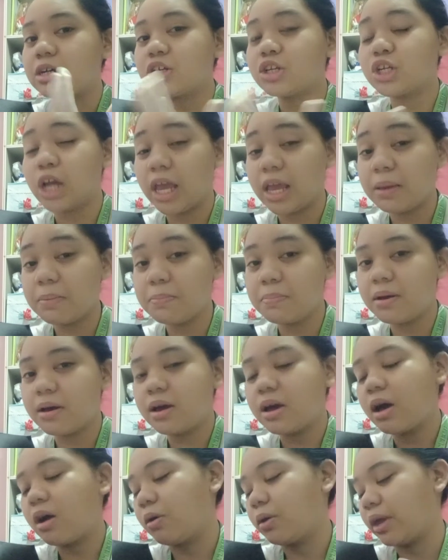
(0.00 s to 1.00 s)
shape,
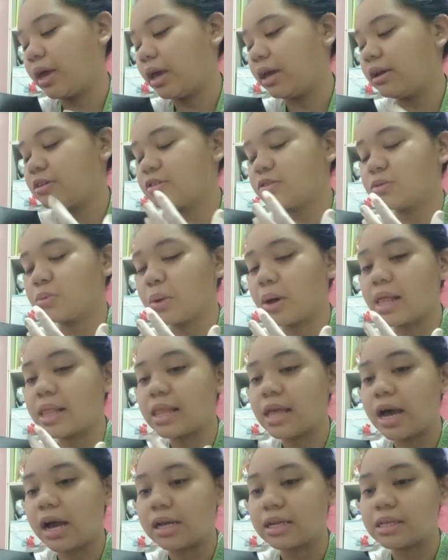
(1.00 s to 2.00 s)
okay, as well
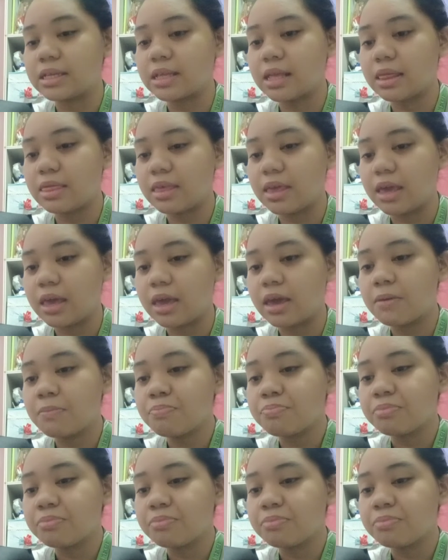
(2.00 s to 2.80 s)
as the